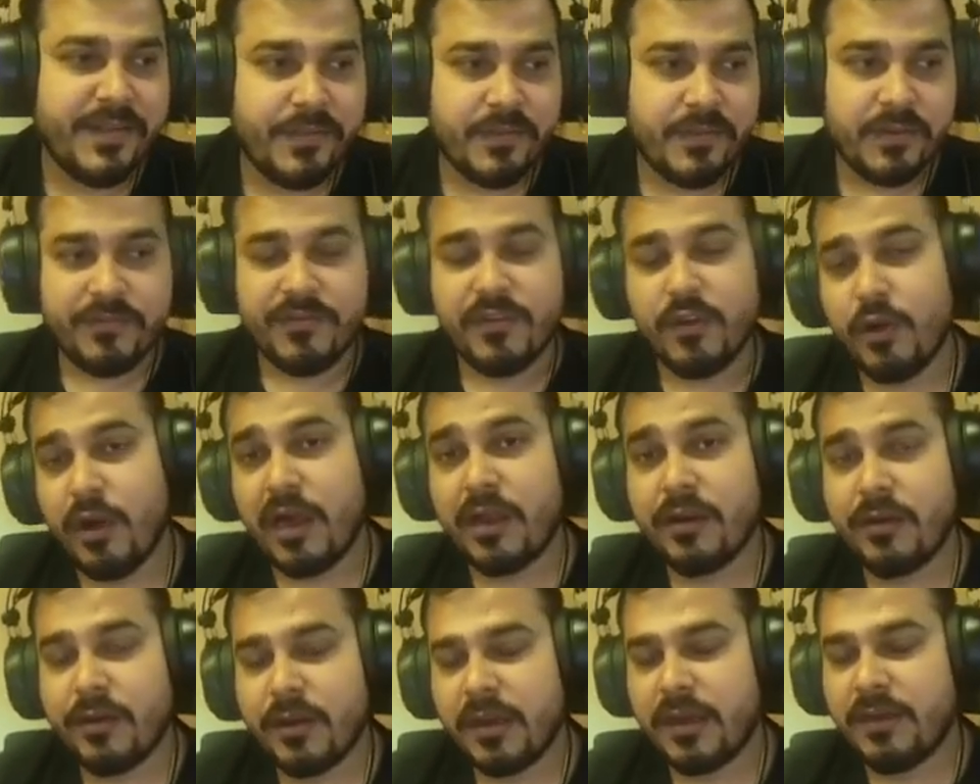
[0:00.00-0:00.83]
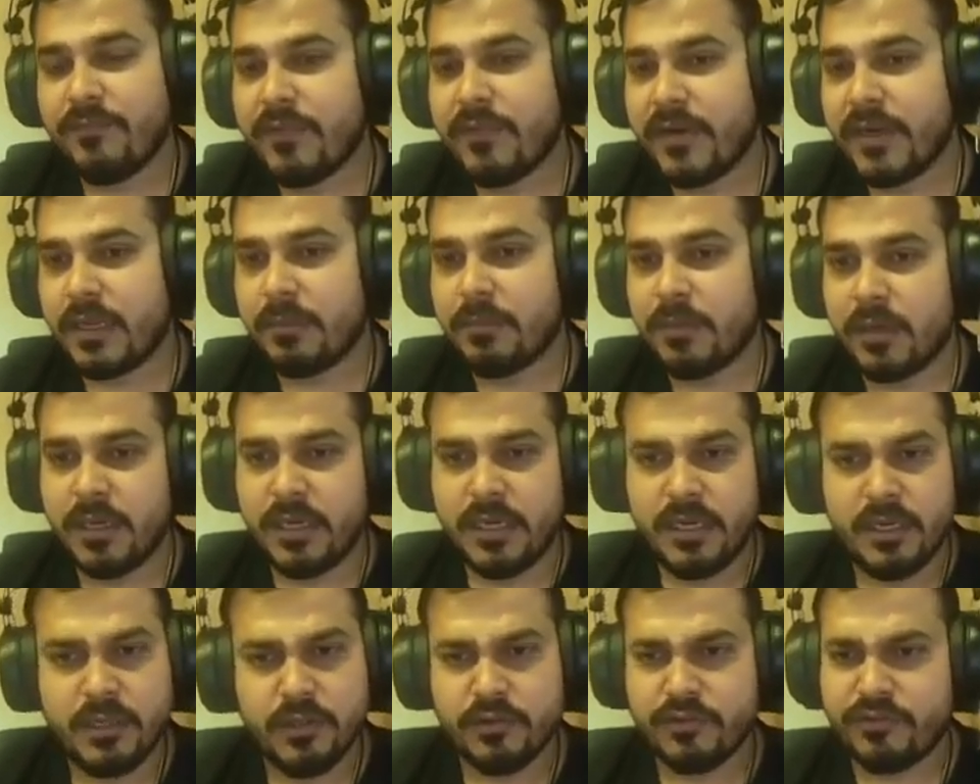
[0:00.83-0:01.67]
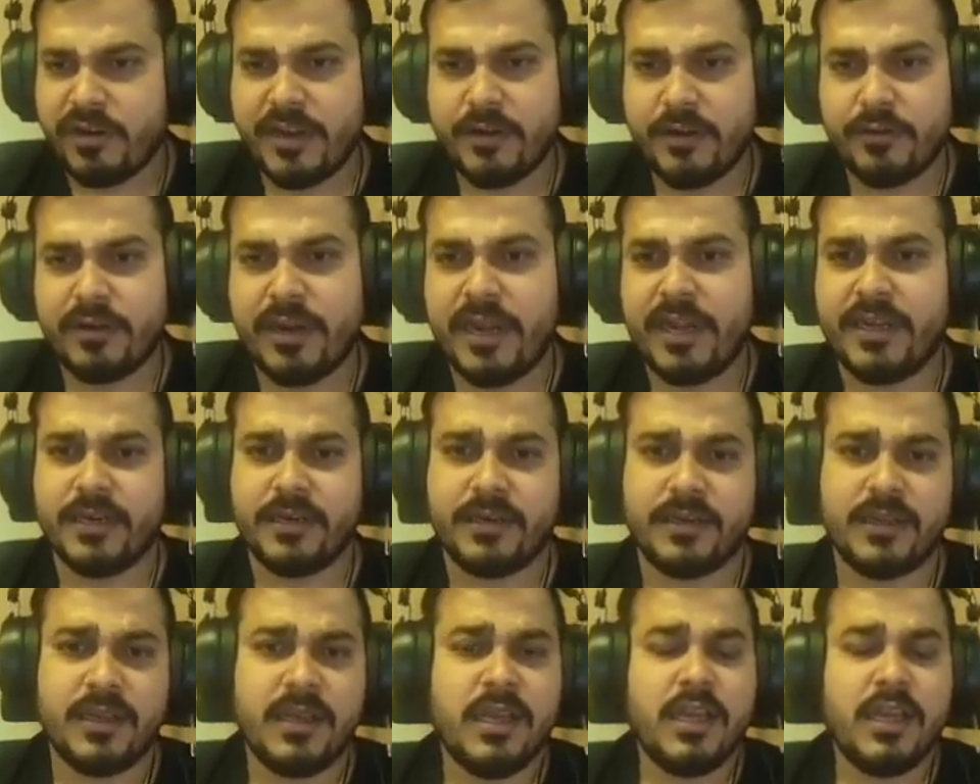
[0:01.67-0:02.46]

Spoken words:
If you are comfortable with it, you try to write it.